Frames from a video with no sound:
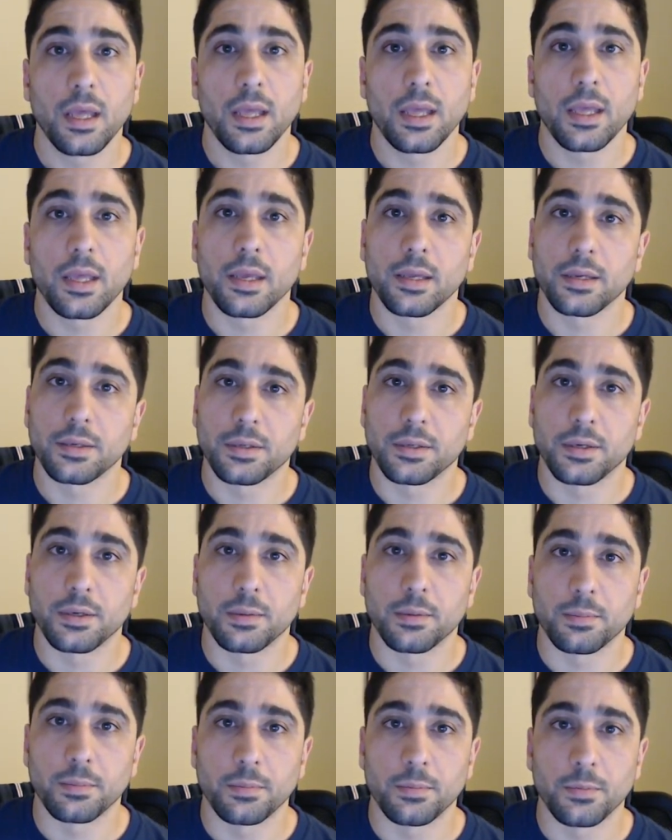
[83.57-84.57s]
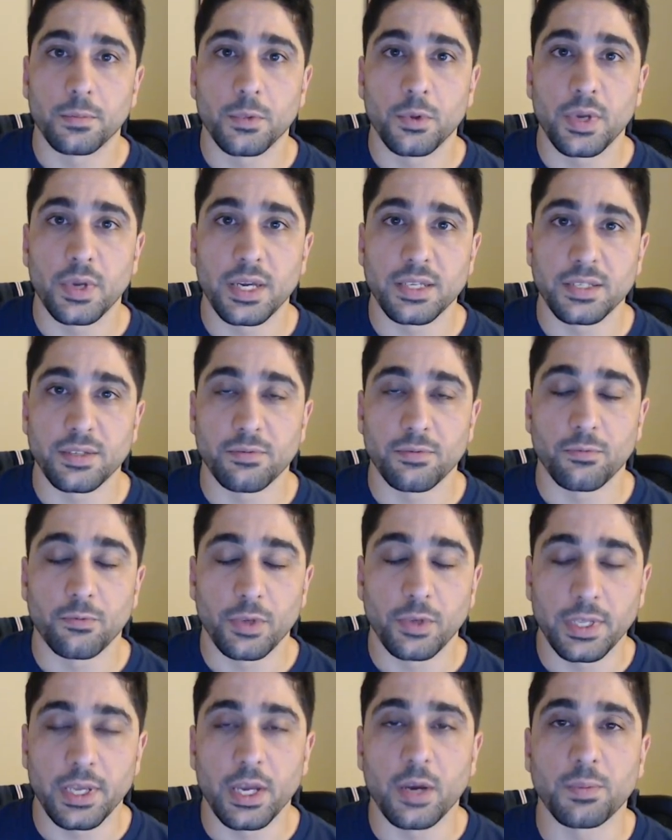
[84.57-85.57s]
and um, you guys have
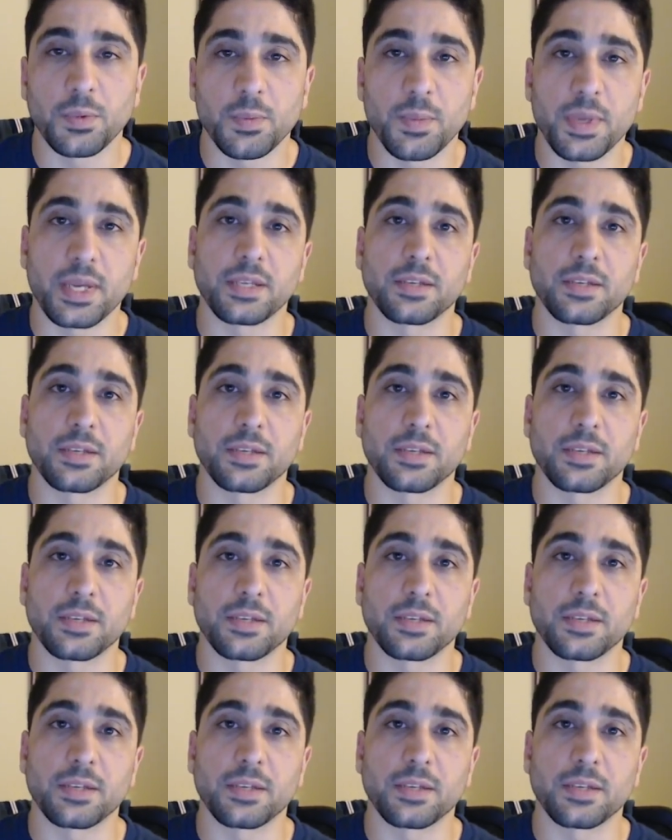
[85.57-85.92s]
really helped make